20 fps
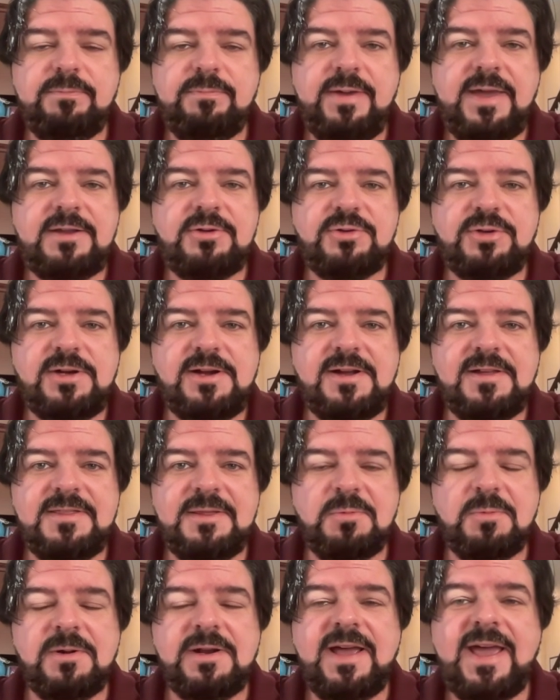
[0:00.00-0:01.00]
Patreon
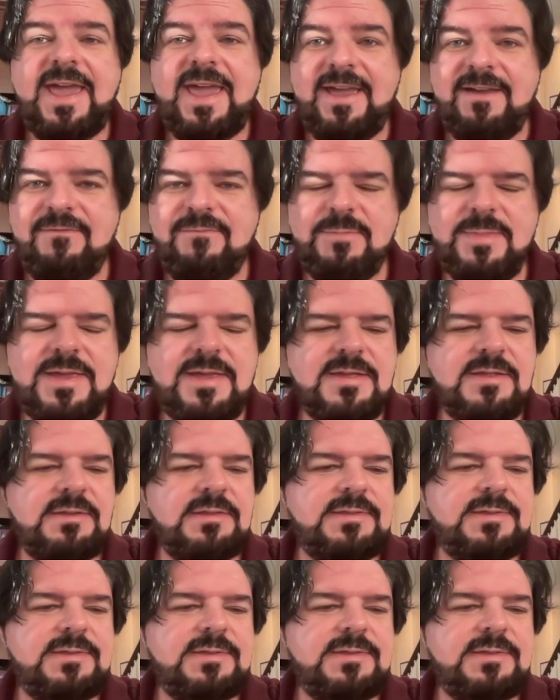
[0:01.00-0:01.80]
than when I have been.